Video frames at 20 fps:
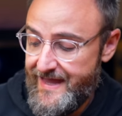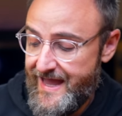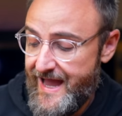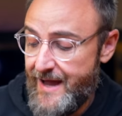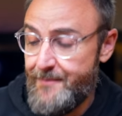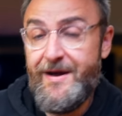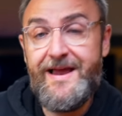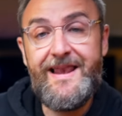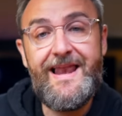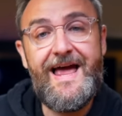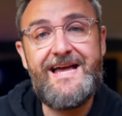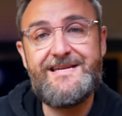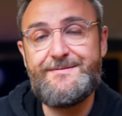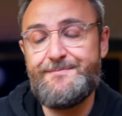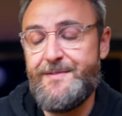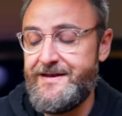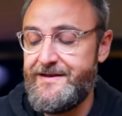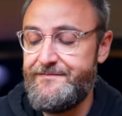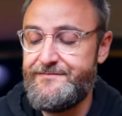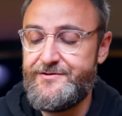And my last
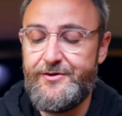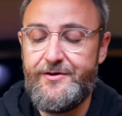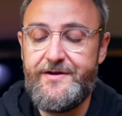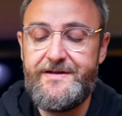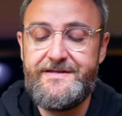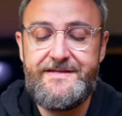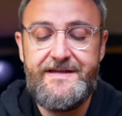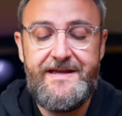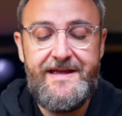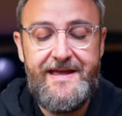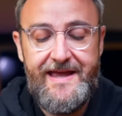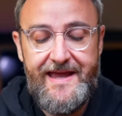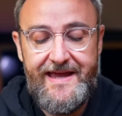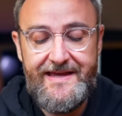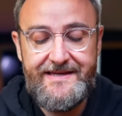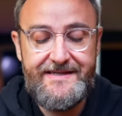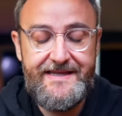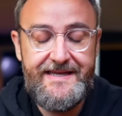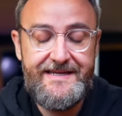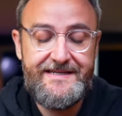pen of choice
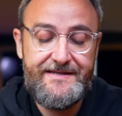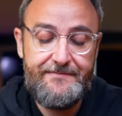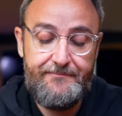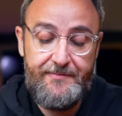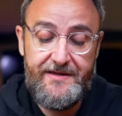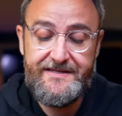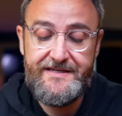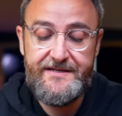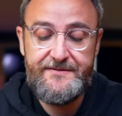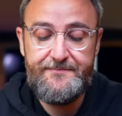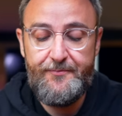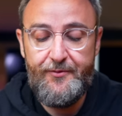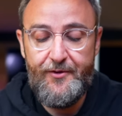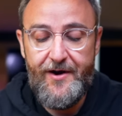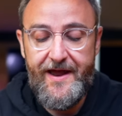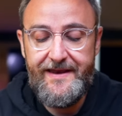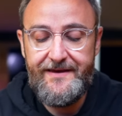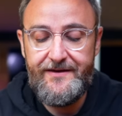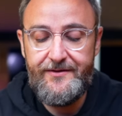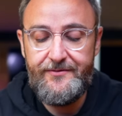is this. This is
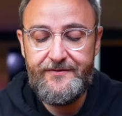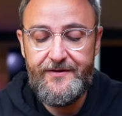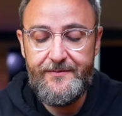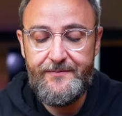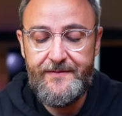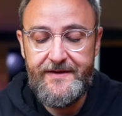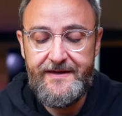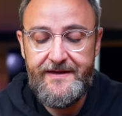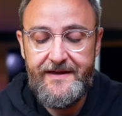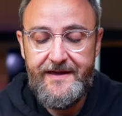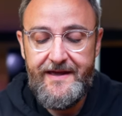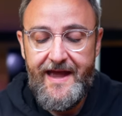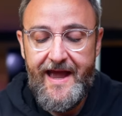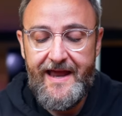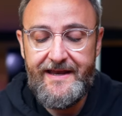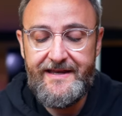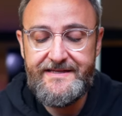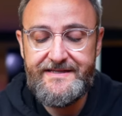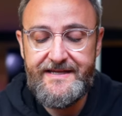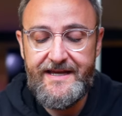brand new to me,
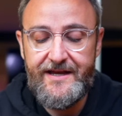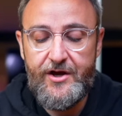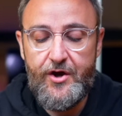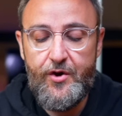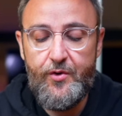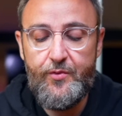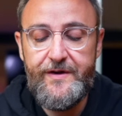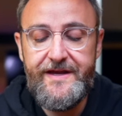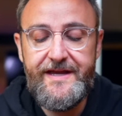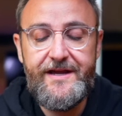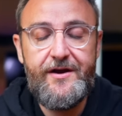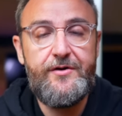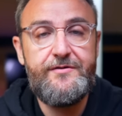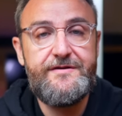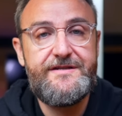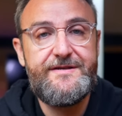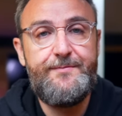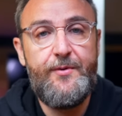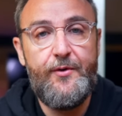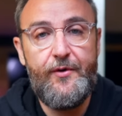and it's a Kaweco
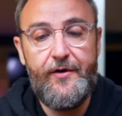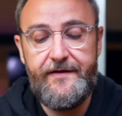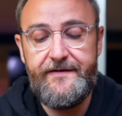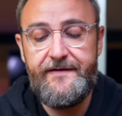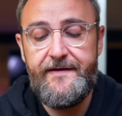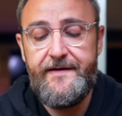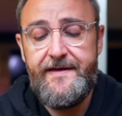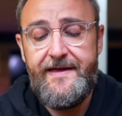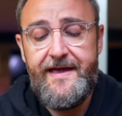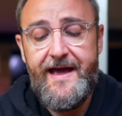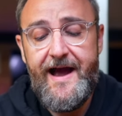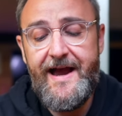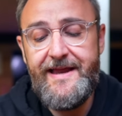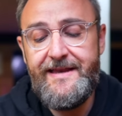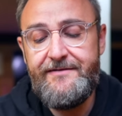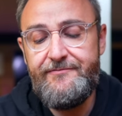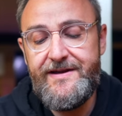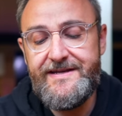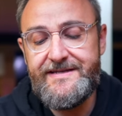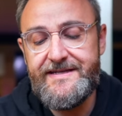Sport. I
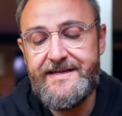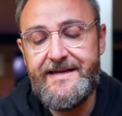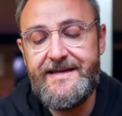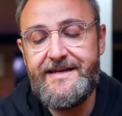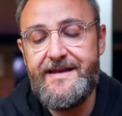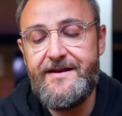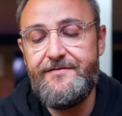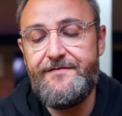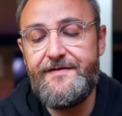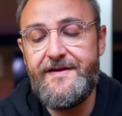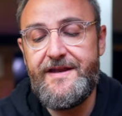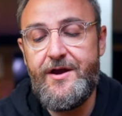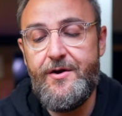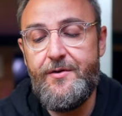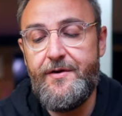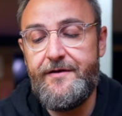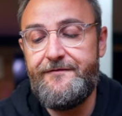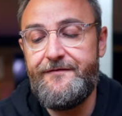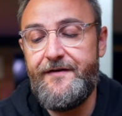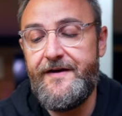recently did a video
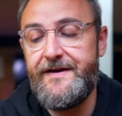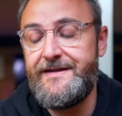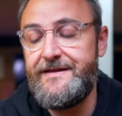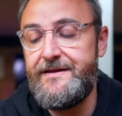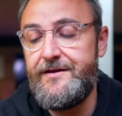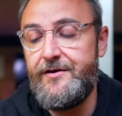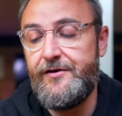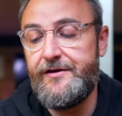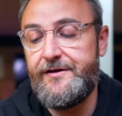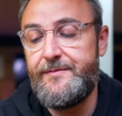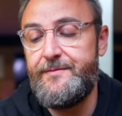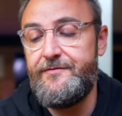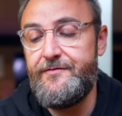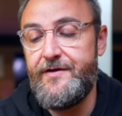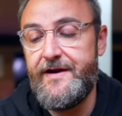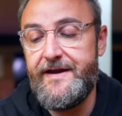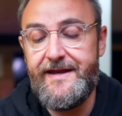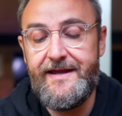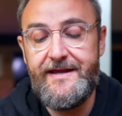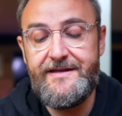on finding the ultimate
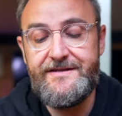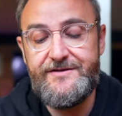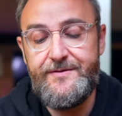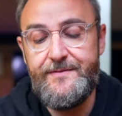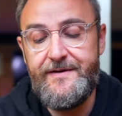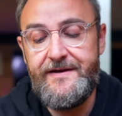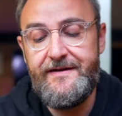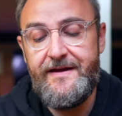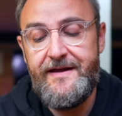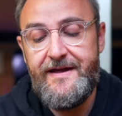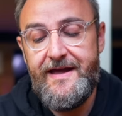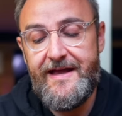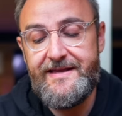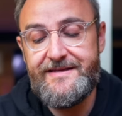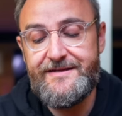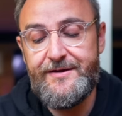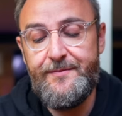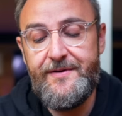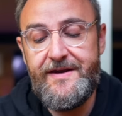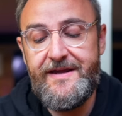writing instrument, and
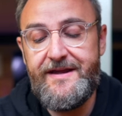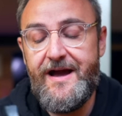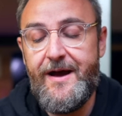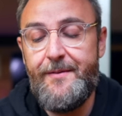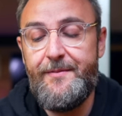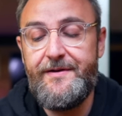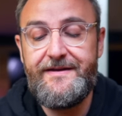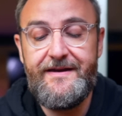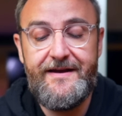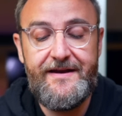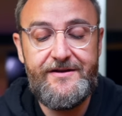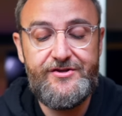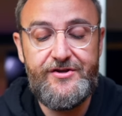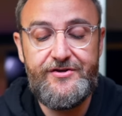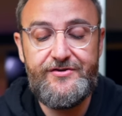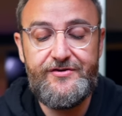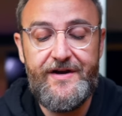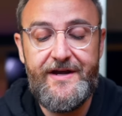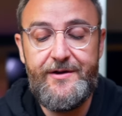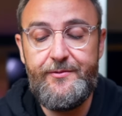somebody commented I should
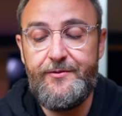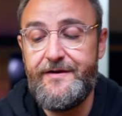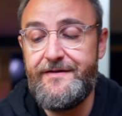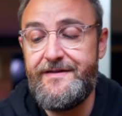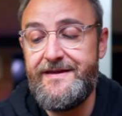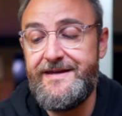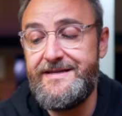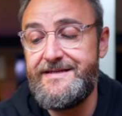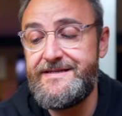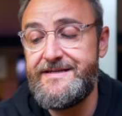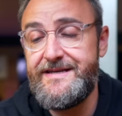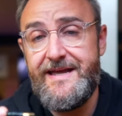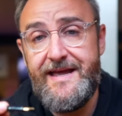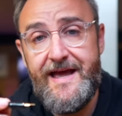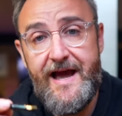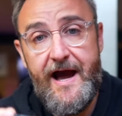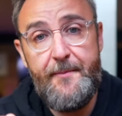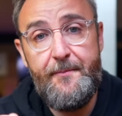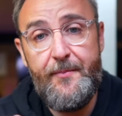try one of these. I